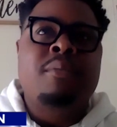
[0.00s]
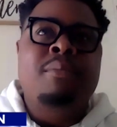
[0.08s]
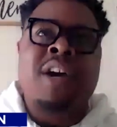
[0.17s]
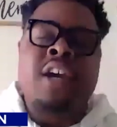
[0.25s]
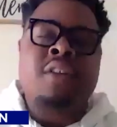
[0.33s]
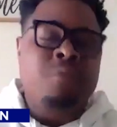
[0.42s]

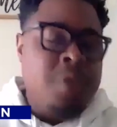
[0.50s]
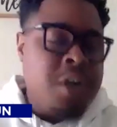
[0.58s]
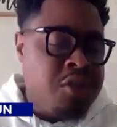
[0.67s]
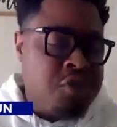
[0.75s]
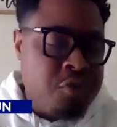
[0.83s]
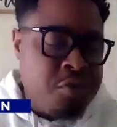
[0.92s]
but we
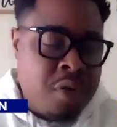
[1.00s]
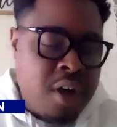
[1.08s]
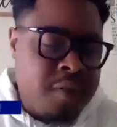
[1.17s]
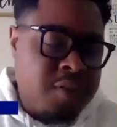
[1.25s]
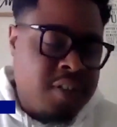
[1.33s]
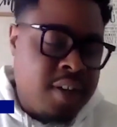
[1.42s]
do
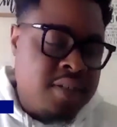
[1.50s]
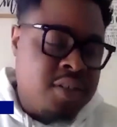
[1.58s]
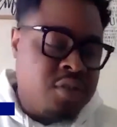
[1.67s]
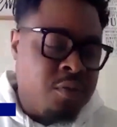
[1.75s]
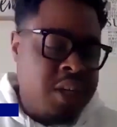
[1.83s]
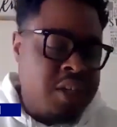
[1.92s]
understand the
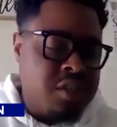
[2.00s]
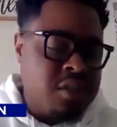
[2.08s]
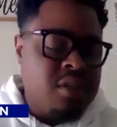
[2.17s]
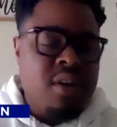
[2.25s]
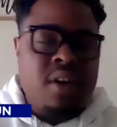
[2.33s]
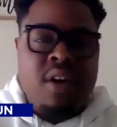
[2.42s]
situation.